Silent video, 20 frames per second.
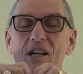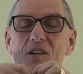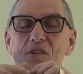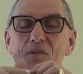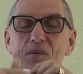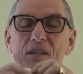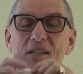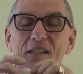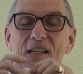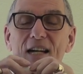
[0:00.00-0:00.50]

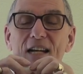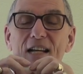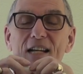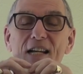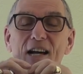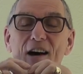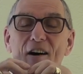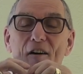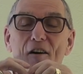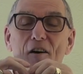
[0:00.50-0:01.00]
Twist that in
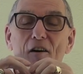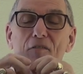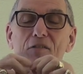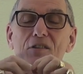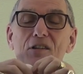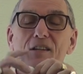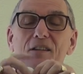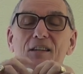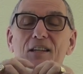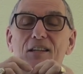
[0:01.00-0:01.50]
half,
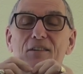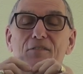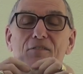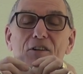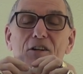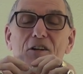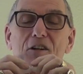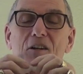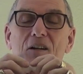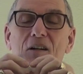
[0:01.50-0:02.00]
so they're
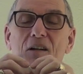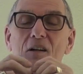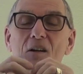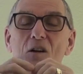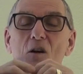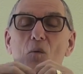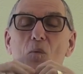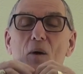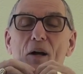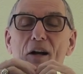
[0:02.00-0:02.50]
uh,
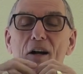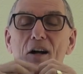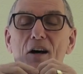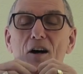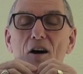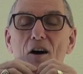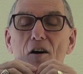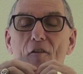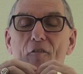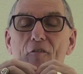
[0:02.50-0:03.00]
one and a
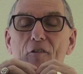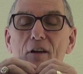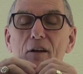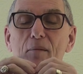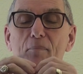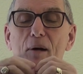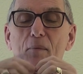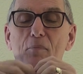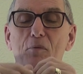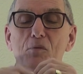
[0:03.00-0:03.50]
half finger
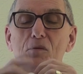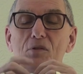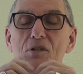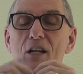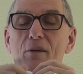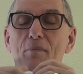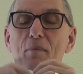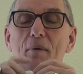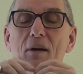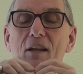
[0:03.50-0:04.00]
bubbles,
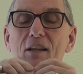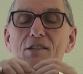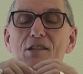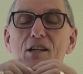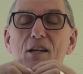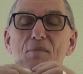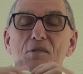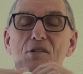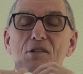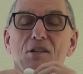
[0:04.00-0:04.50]
kind of about the
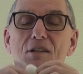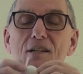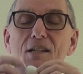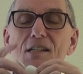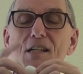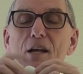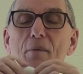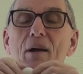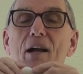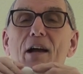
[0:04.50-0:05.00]
same
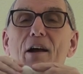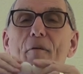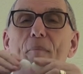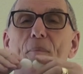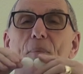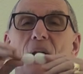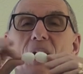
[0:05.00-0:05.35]
size. There we go.